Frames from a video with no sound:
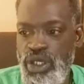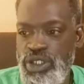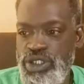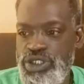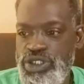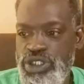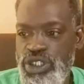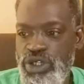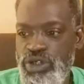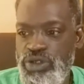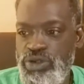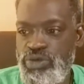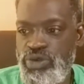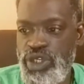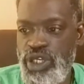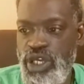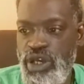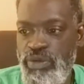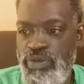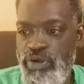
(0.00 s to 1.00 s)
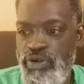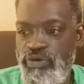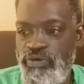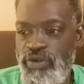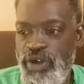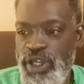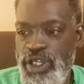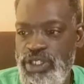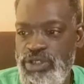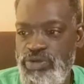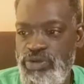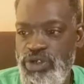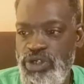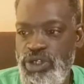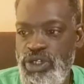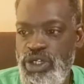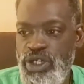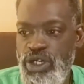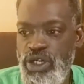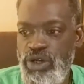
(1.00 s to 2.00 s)
It shows we up on
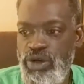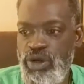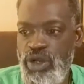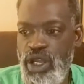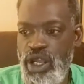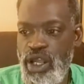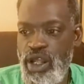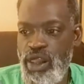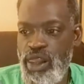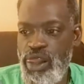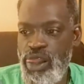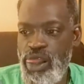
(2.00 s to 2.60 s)
Facebook. Okay.